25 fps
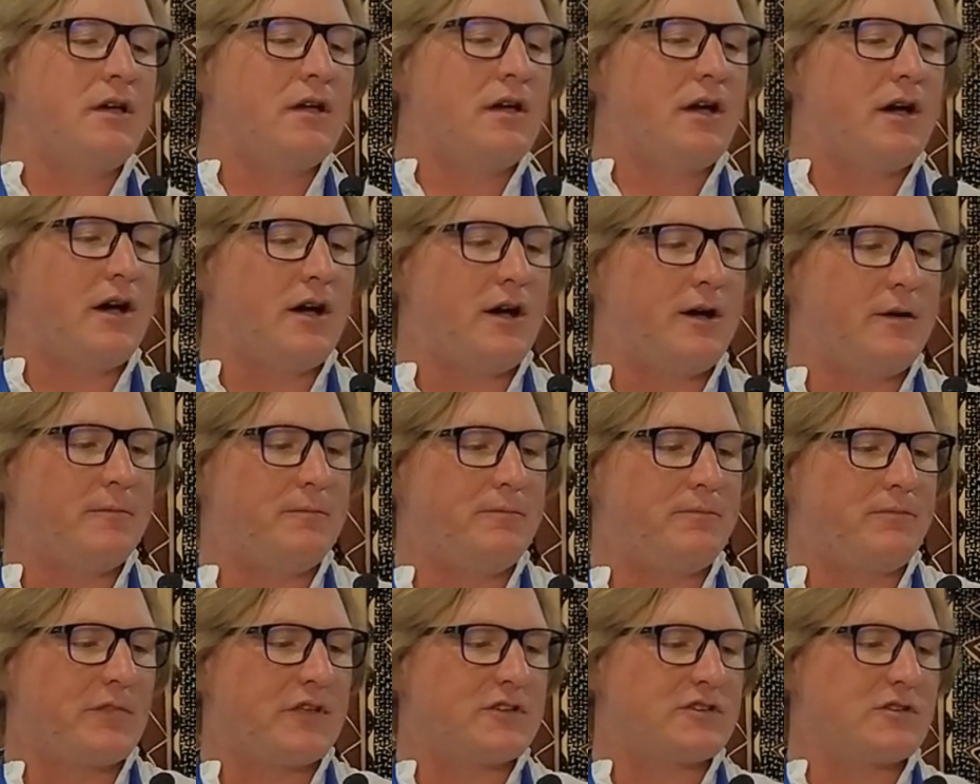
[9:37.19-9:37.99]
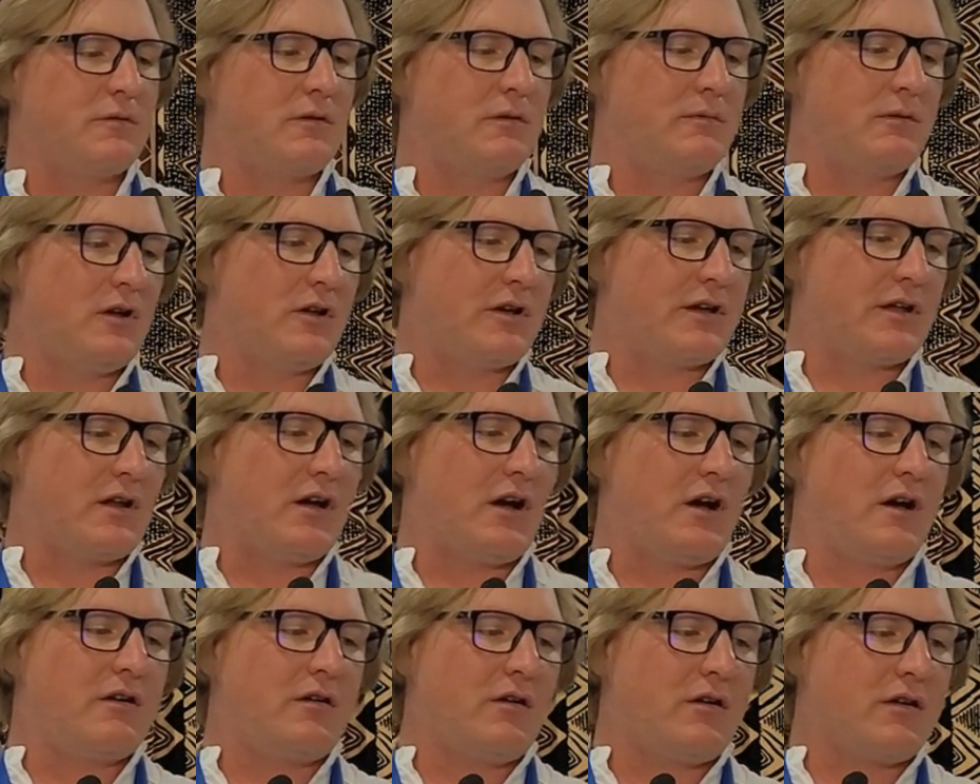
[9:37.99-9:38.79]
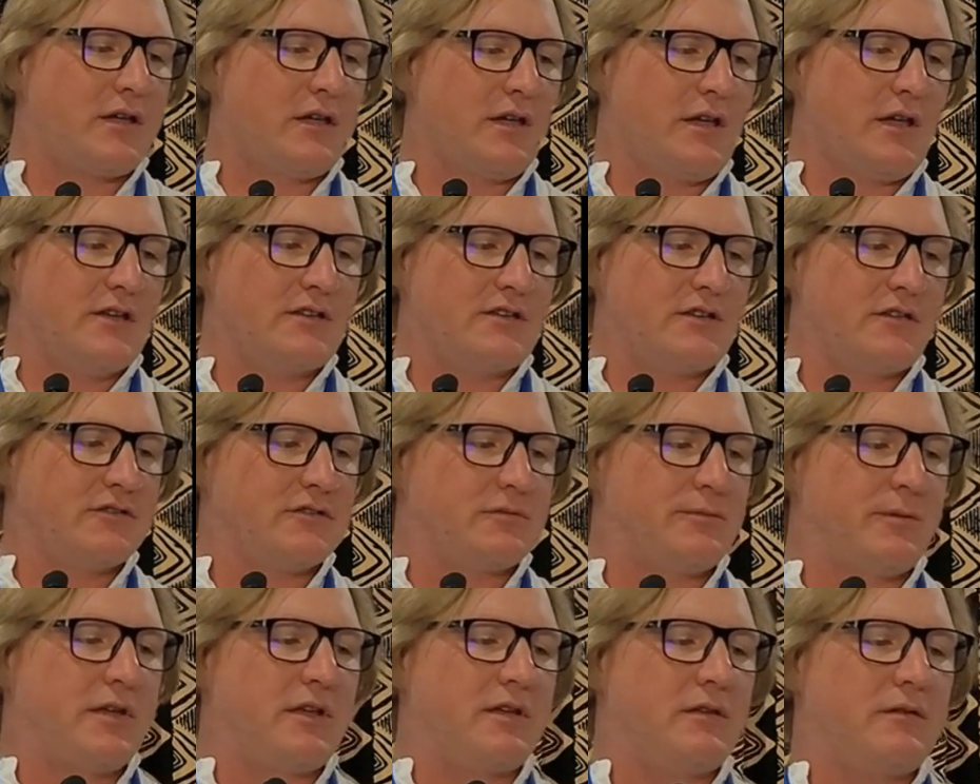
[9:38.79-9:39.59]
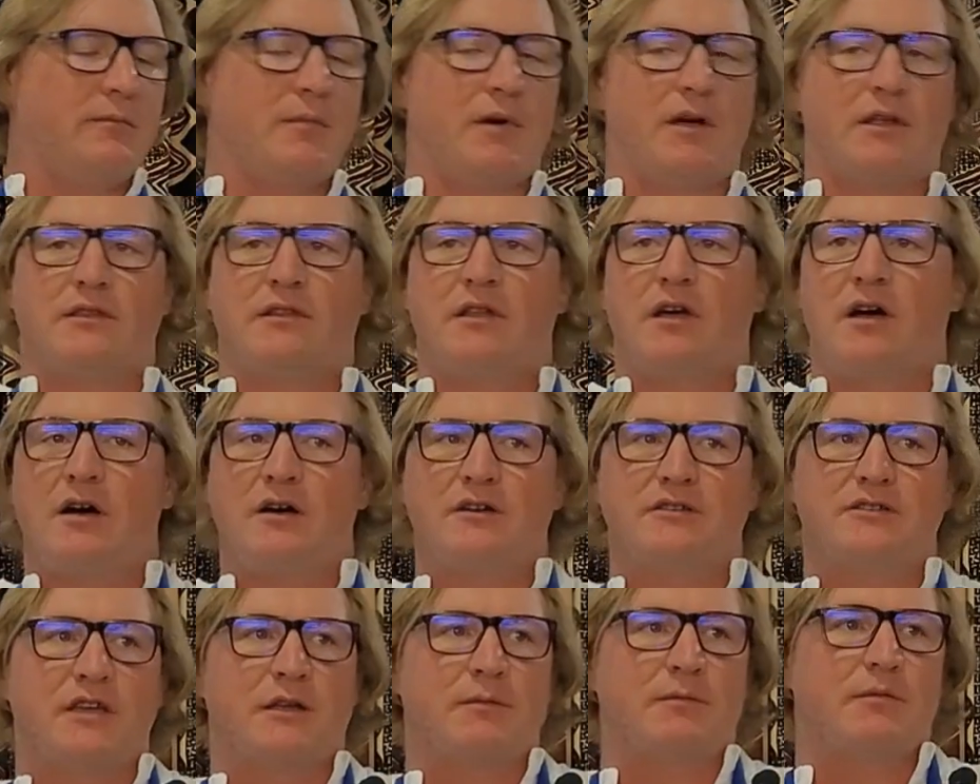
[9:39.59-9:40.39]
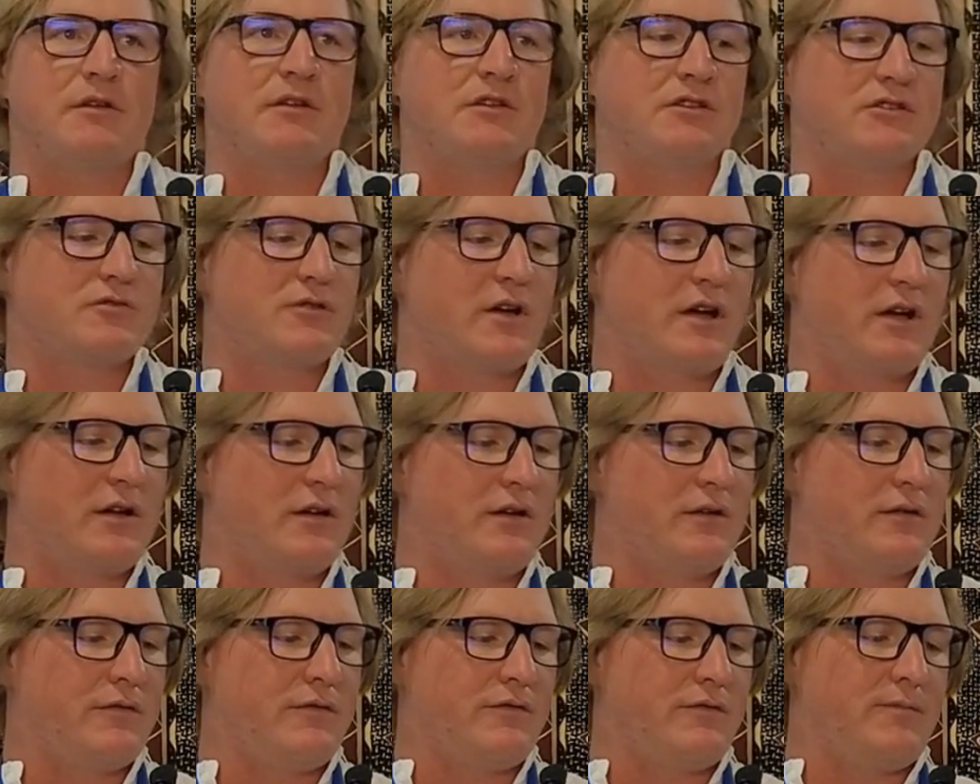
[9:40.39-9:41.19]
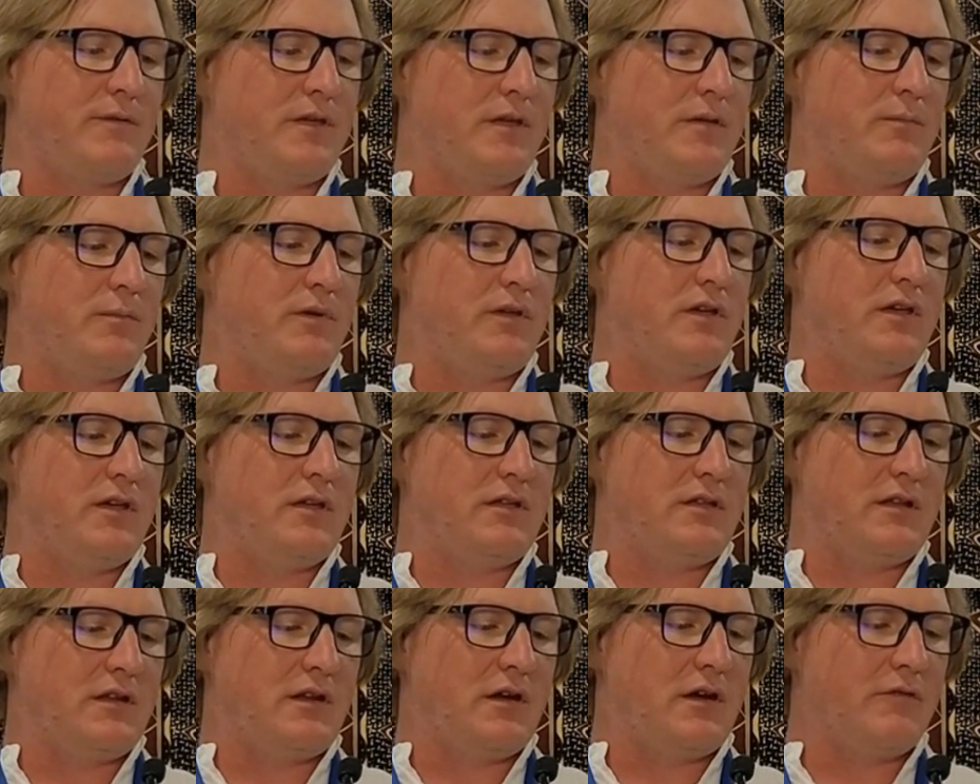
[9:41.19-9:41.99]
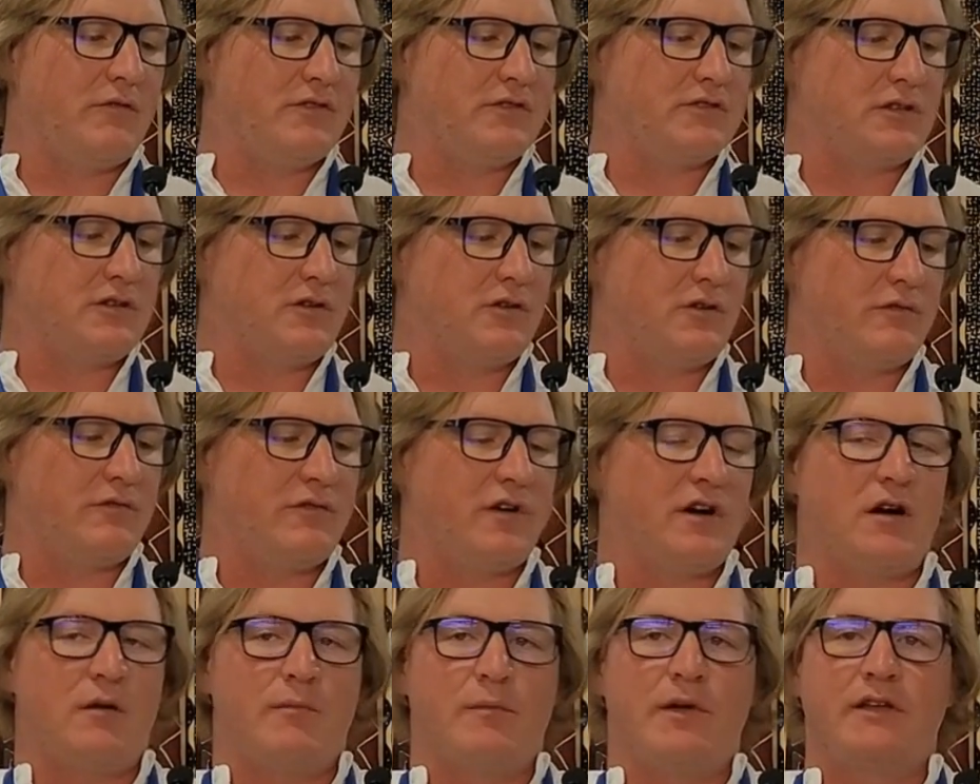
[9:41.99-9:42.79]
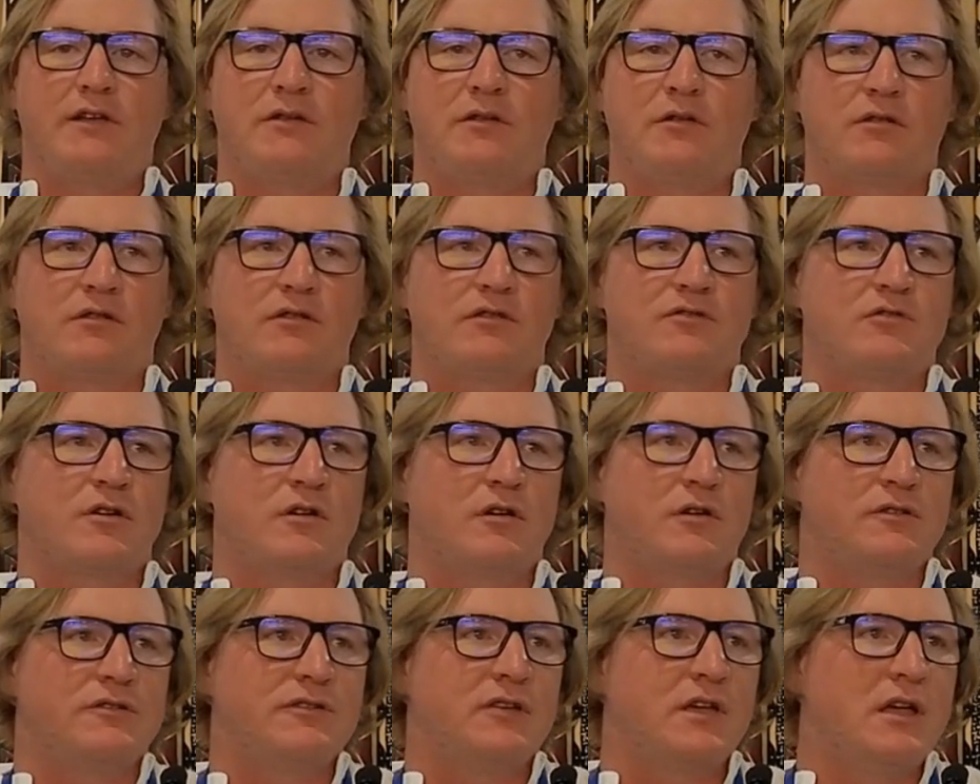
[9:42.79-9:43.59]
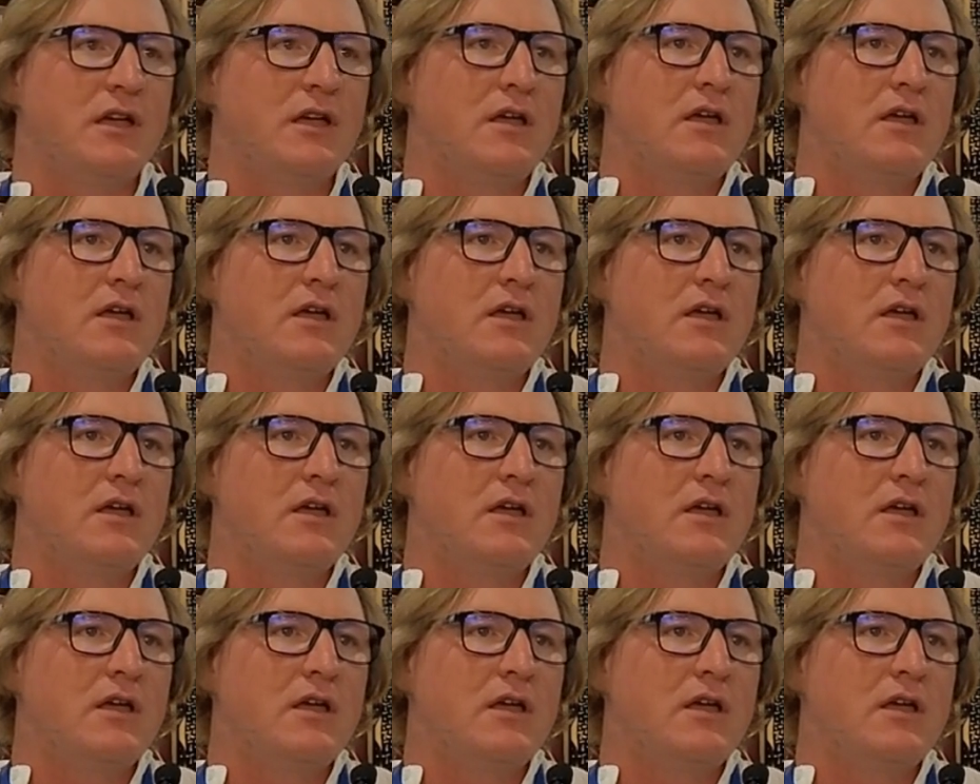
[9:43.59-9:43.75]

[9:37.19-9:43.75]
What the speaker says: So when we look at hierarchy, as I was speaking about now, it's administrative, PP, and then obviously your environmental controls.